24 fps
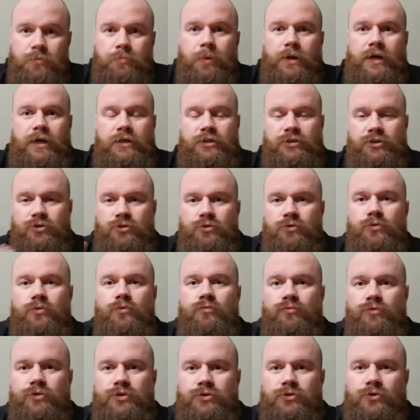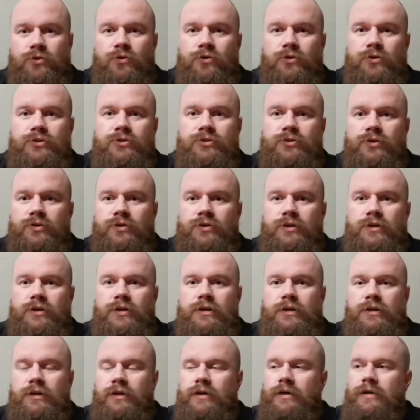but I do research
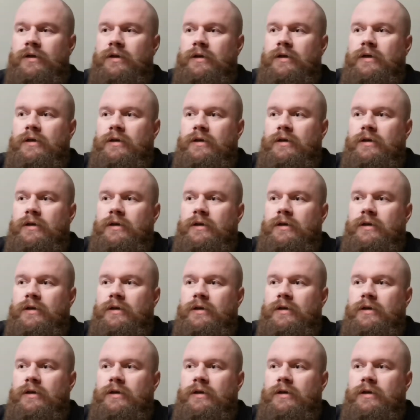the,